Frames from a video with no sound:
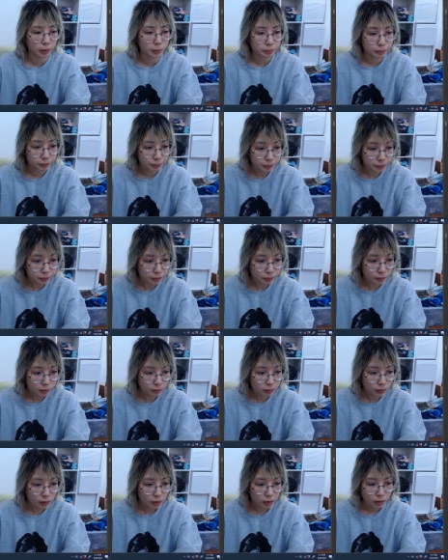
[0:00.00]
I'm
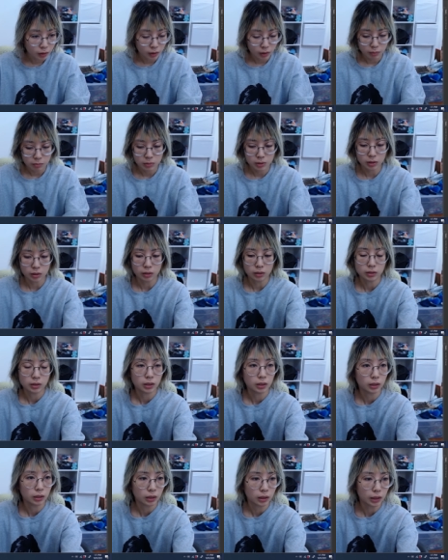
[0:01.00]
just gonna
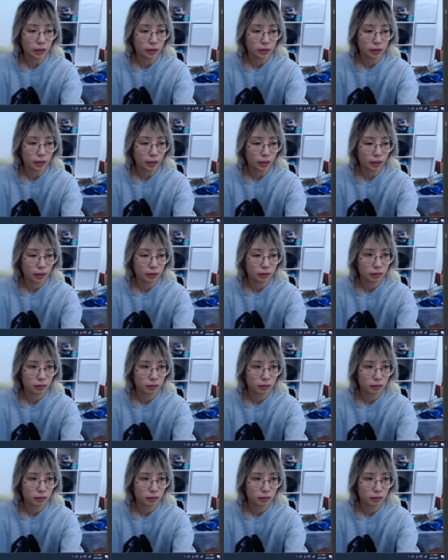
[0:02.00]
delete that.